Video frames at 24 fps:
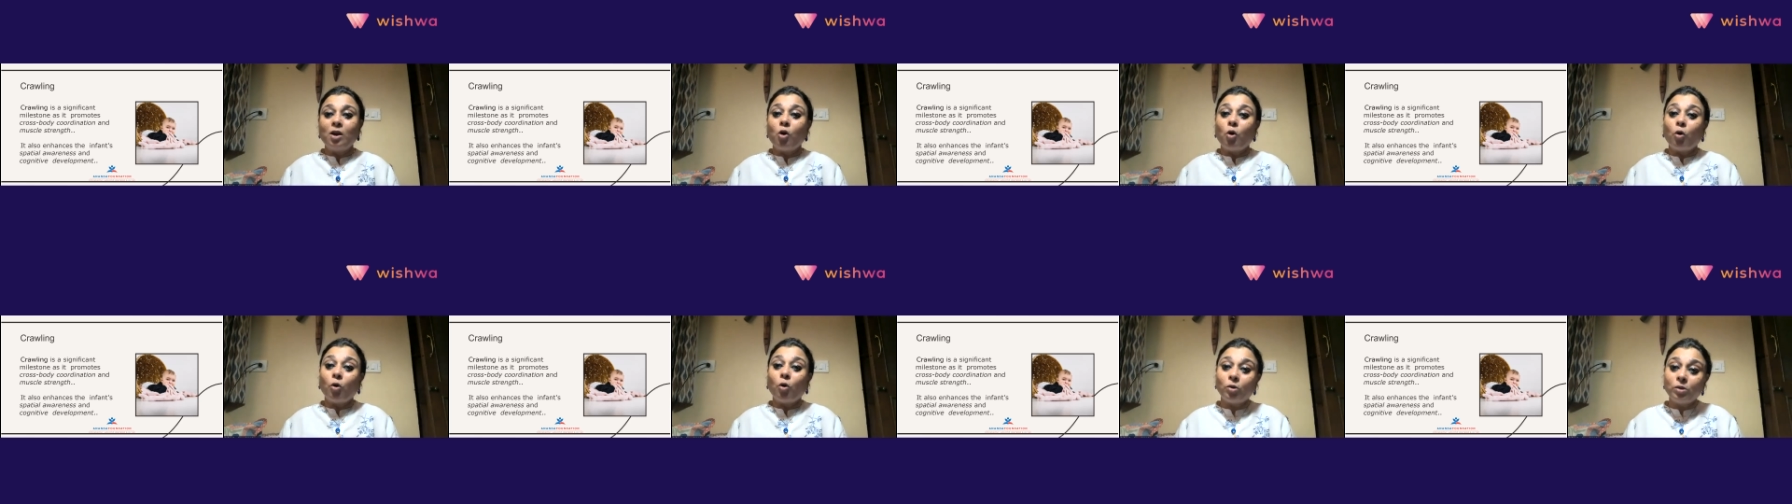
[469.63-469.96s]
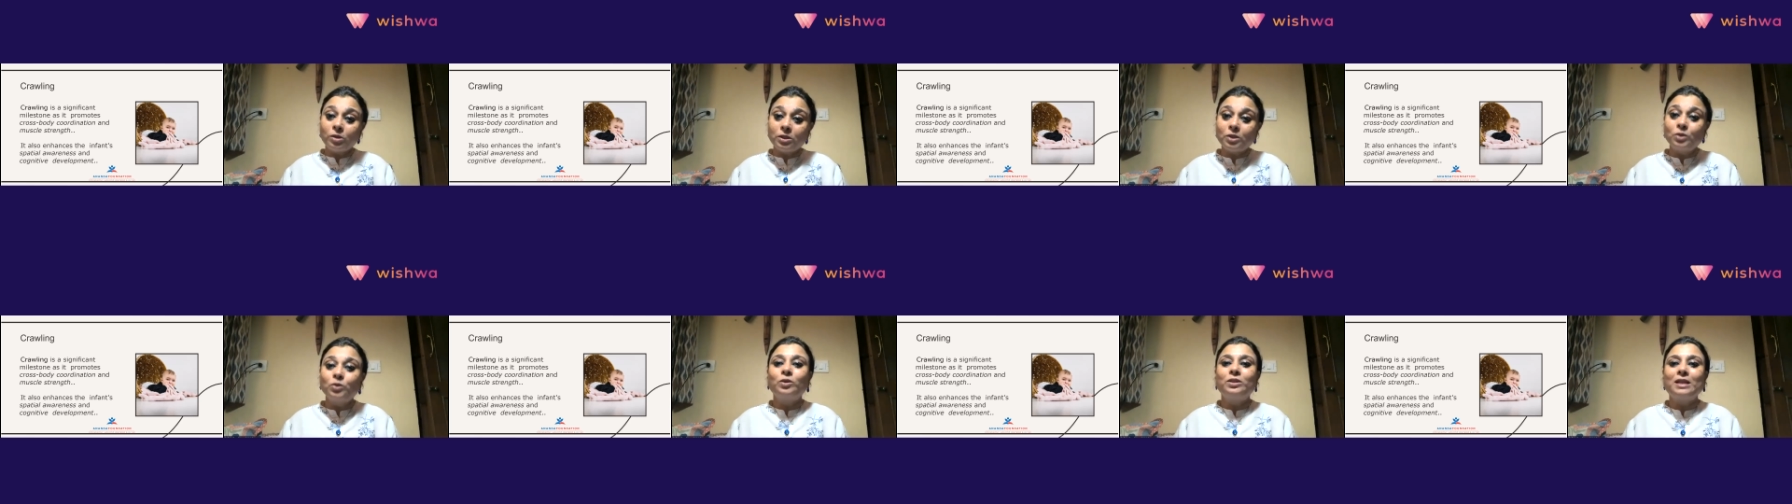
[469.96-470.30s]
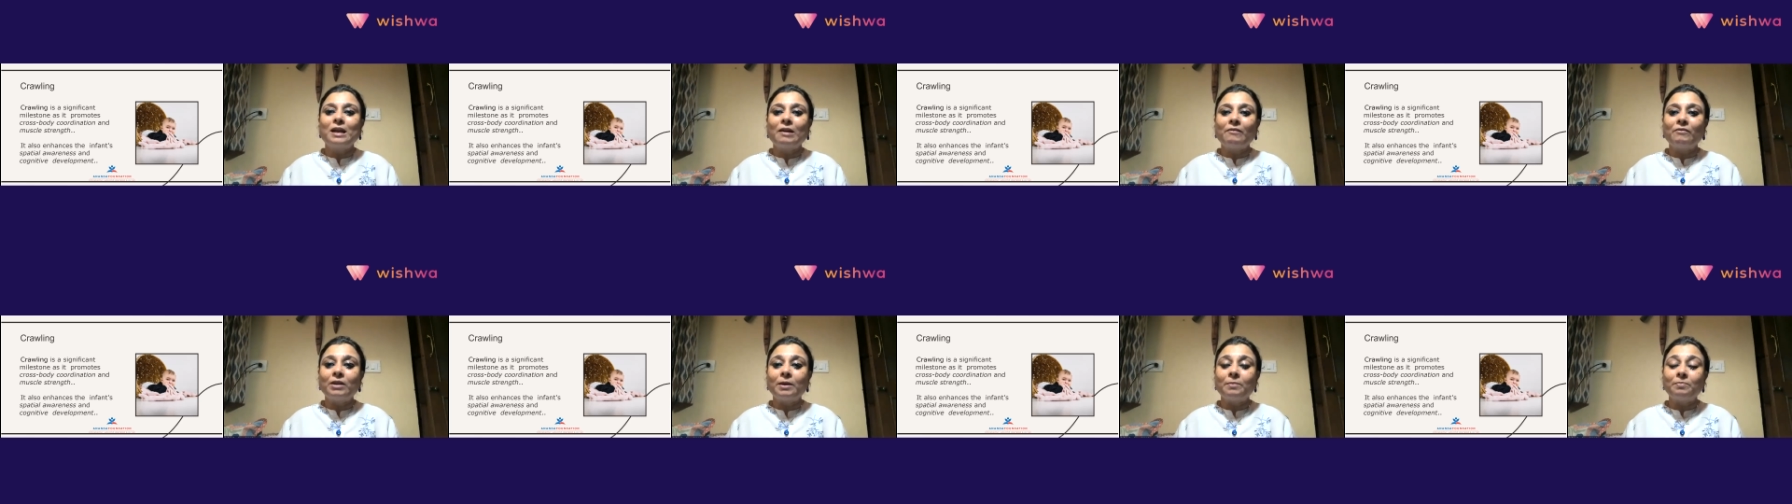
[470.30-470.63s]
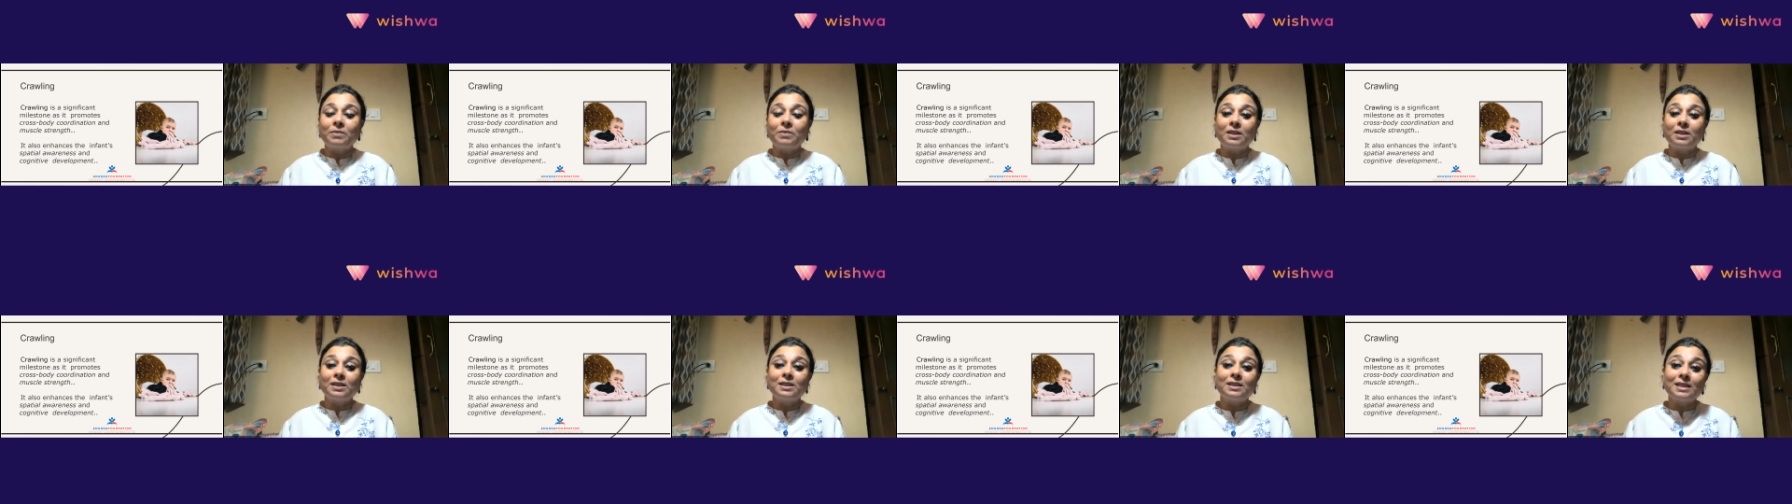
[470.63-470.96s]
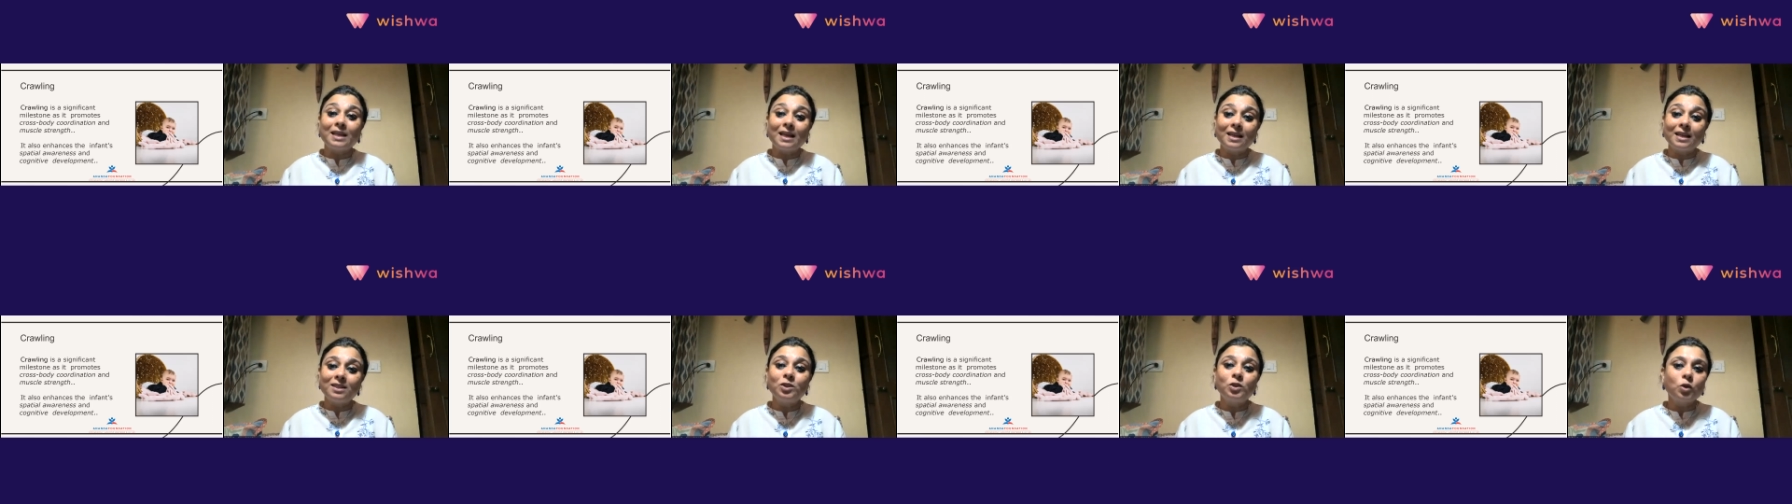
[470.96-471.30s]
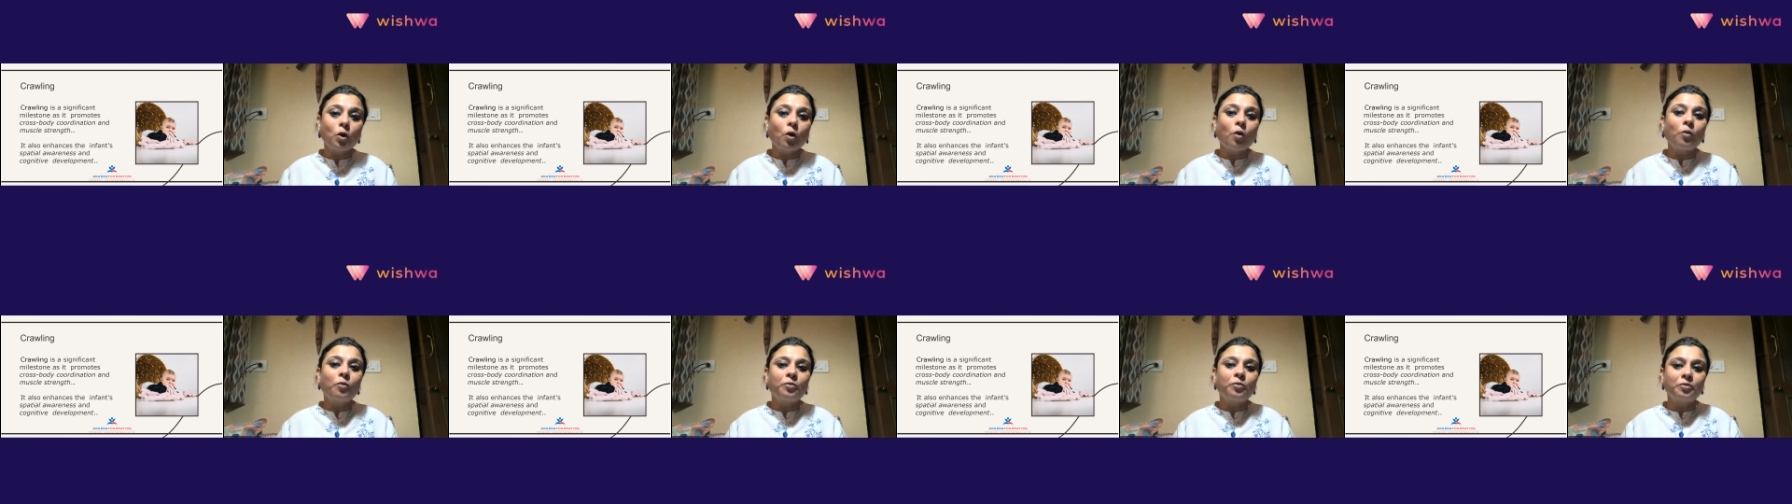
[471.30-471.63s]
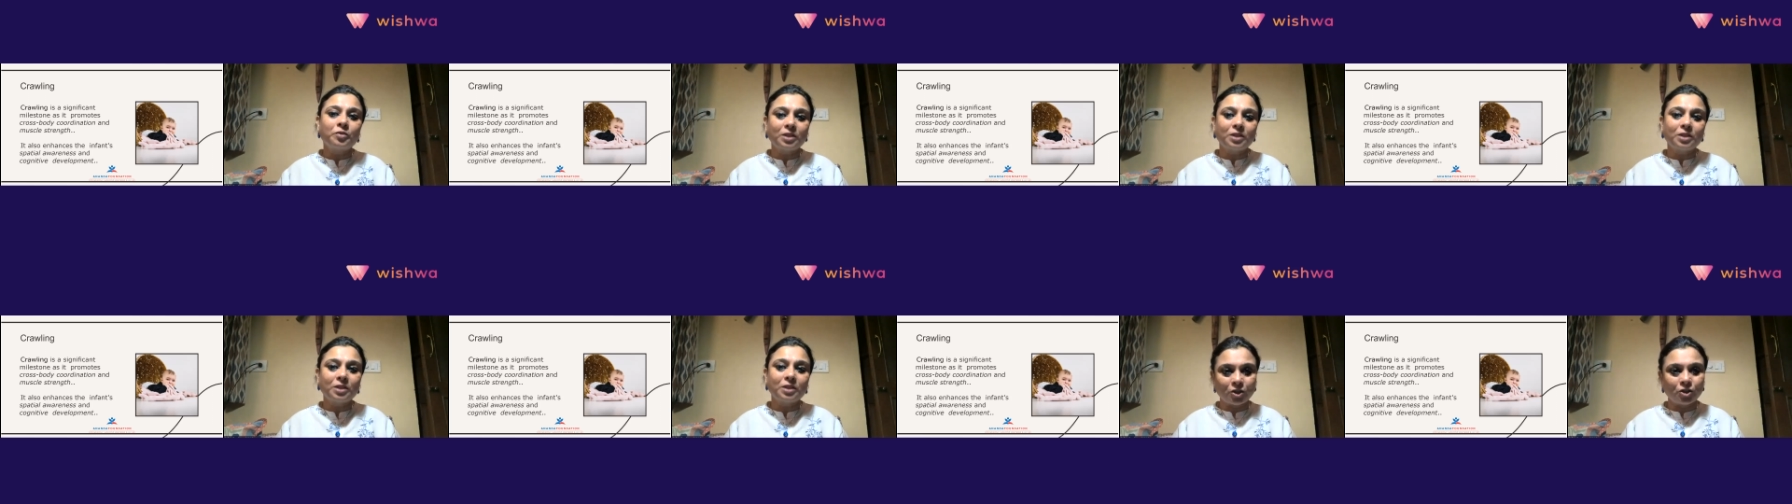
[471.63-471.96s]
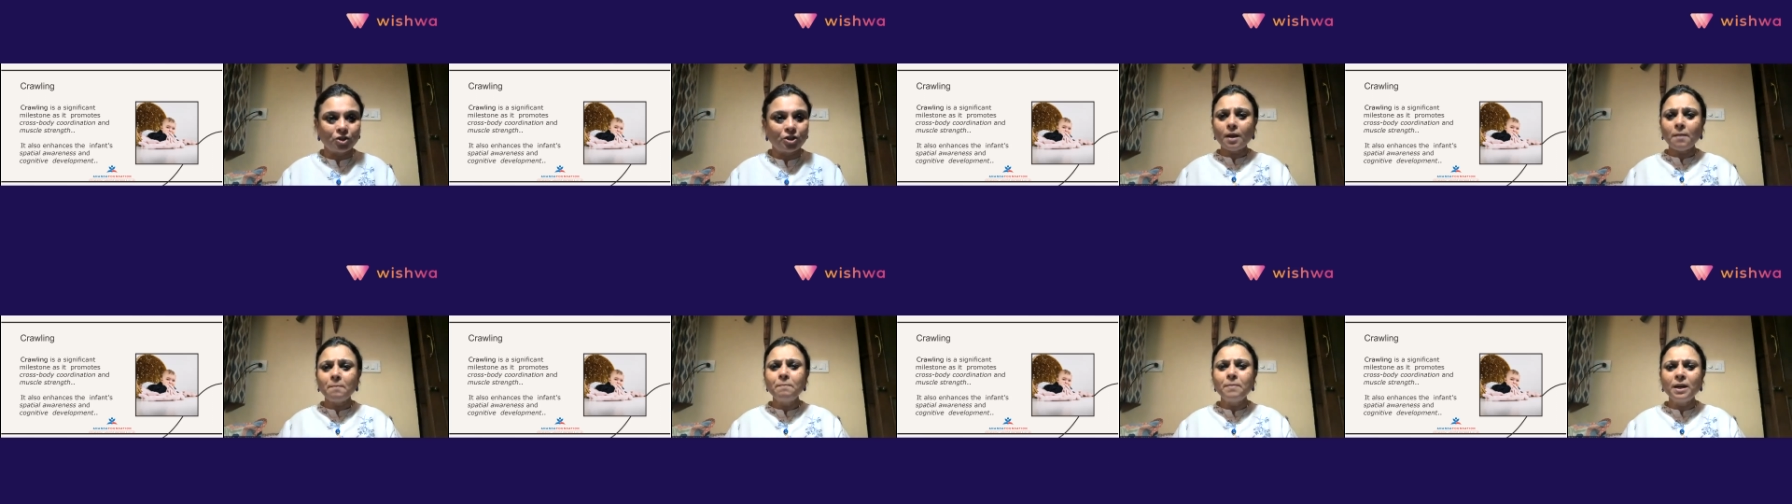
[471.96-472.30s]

also develop the sense of touch.